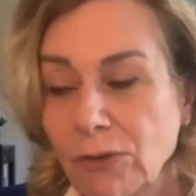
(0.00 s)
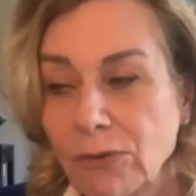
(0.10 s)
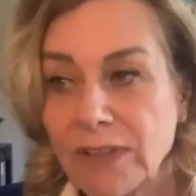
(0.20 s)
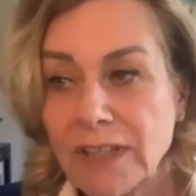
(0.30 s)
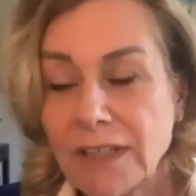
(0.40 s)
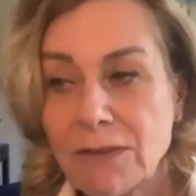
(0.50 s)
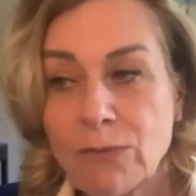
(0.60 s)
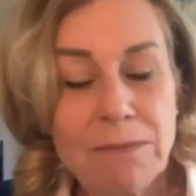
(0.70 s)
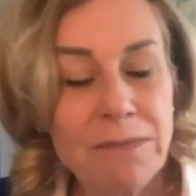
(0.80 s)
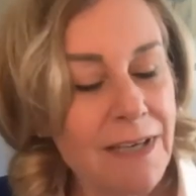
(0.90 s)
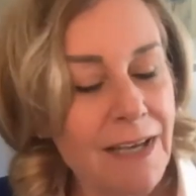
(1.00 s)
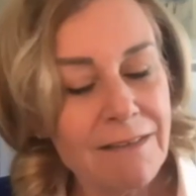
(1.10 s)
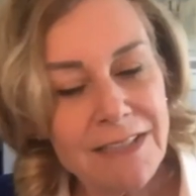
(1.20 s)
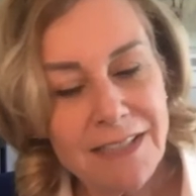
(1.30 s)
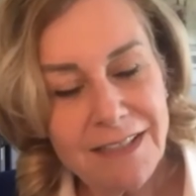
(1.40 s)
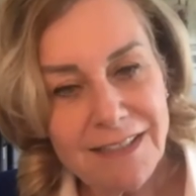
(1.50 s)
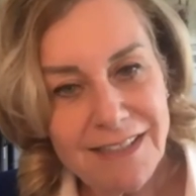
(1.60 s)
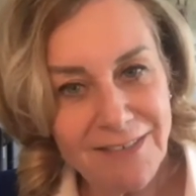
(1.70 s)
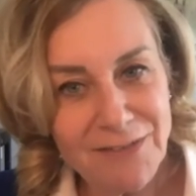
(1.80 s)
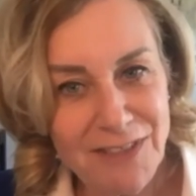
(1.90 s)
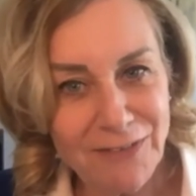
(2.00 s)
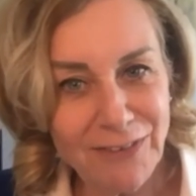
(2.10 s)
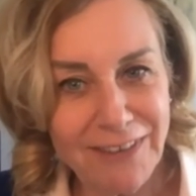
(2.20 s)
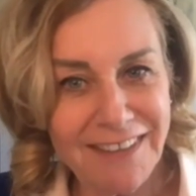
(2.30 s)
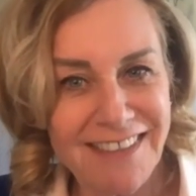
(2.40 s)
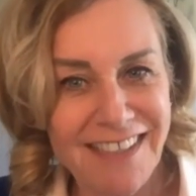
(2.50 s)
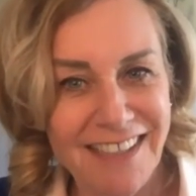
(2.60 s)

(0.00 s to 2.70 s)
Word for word: young women nowadays have different